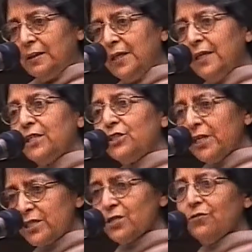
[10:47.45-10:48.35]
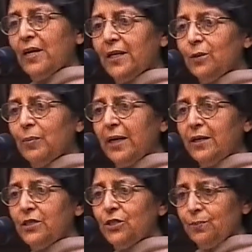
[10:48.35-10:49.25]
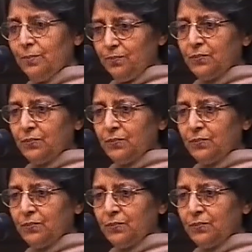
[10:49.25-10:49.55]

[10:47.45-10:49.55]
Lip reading: they justify the marriage